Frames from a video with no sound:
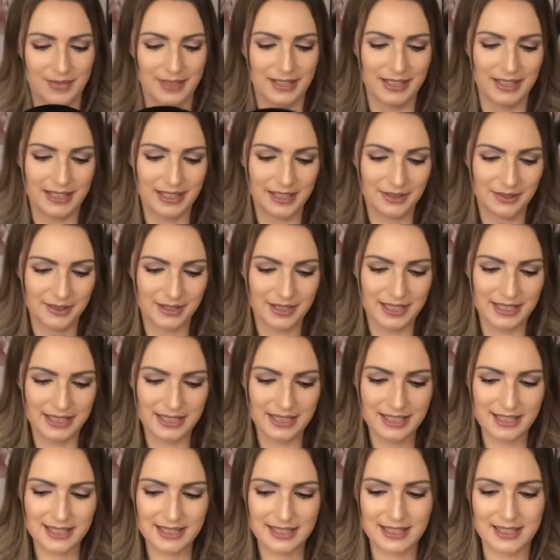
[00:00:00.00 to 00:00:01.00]
Here it
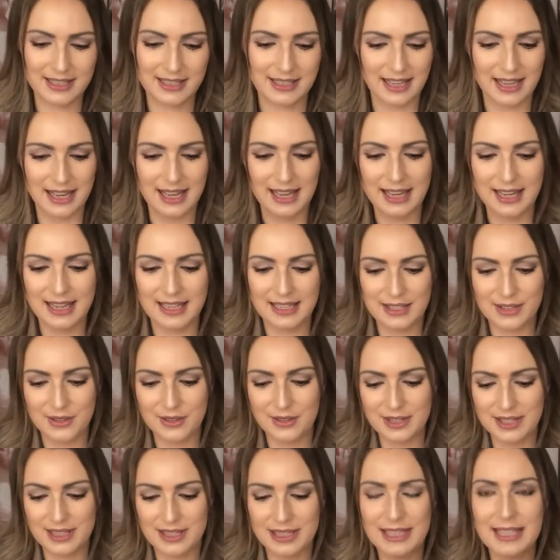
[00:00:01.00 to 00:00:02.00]
is, and you
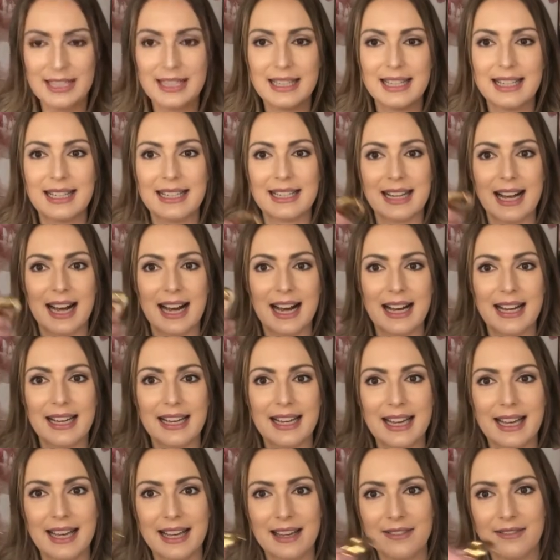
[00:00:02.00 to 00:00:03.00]
see that I
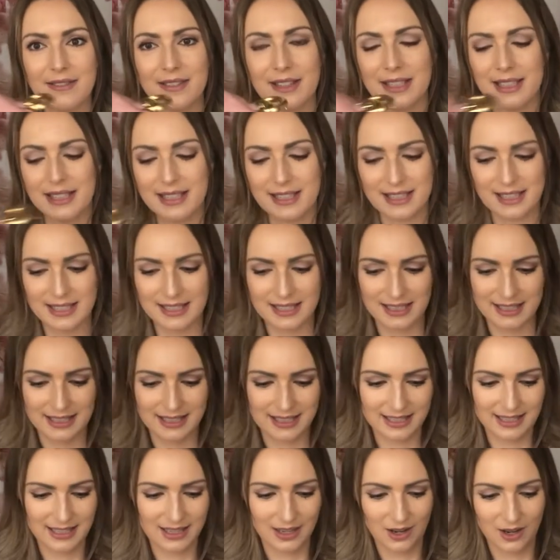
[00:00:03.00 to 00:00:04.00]
have it
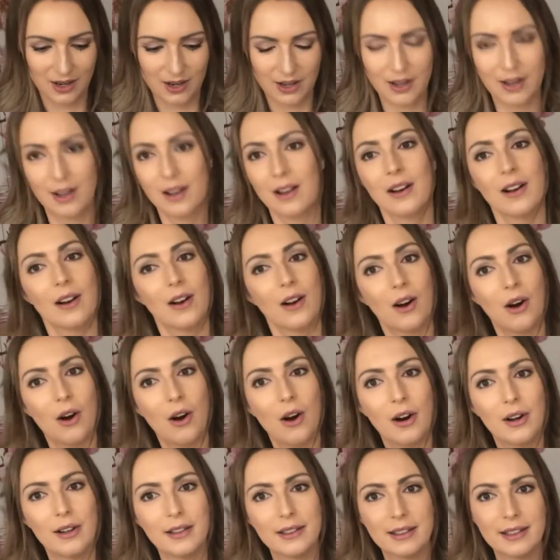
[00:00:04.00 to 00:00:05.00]

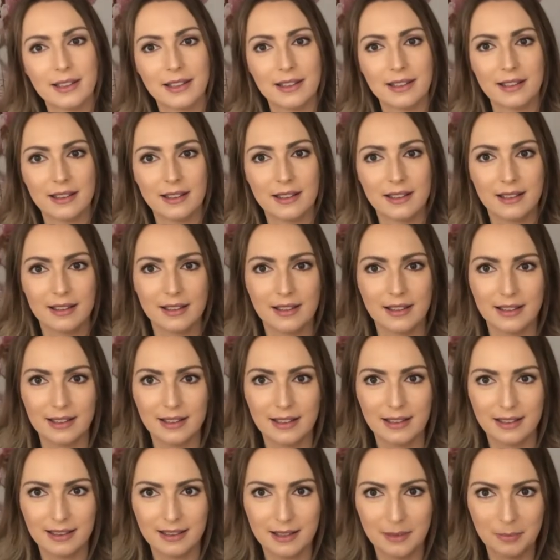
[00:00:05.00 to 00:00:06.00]
on
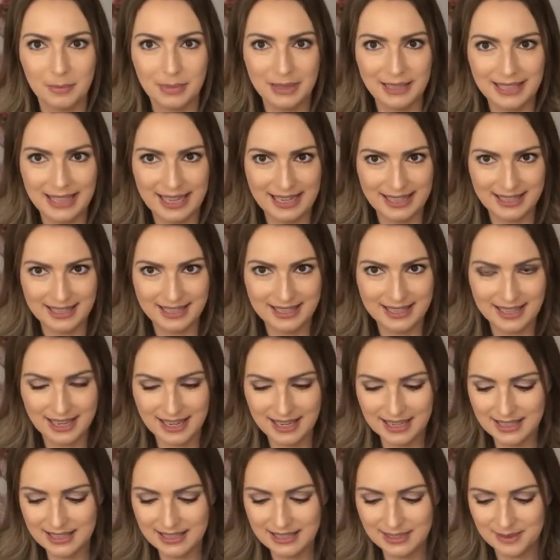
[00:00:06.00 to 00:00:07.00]
the black
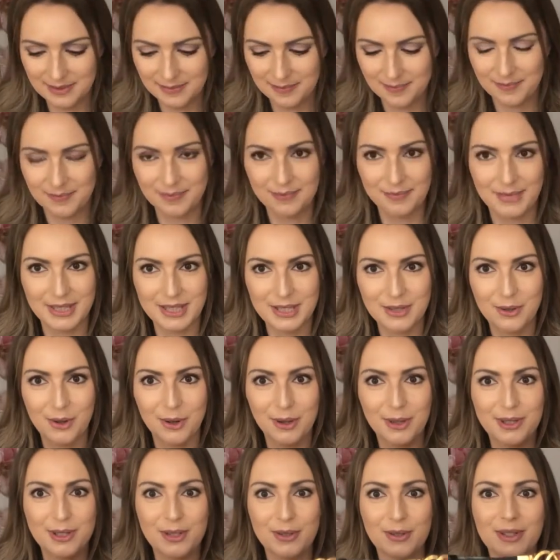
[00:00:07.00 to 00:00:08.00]
side, but you
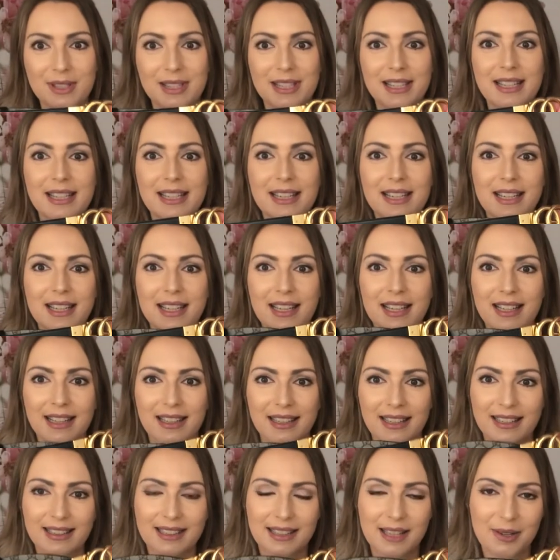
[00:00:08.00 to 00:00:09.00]
also see
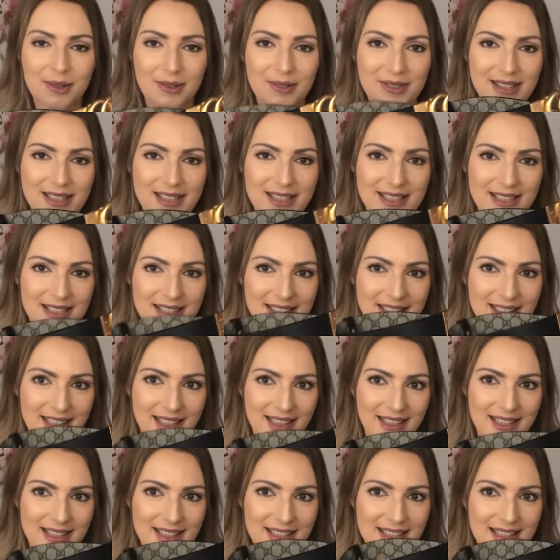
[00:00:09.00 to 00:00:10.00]
that there is
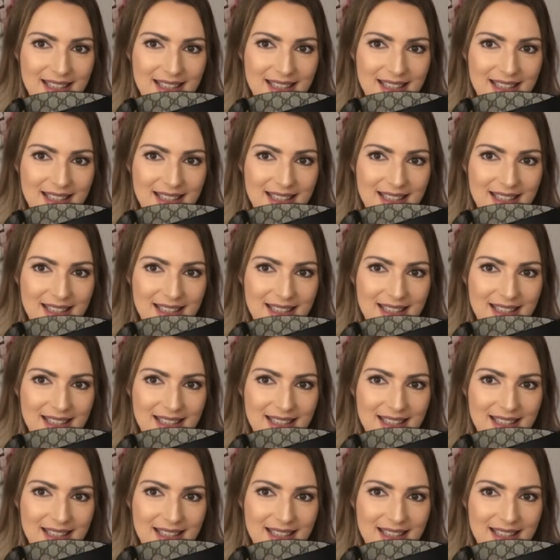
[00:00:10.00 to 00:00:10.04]
another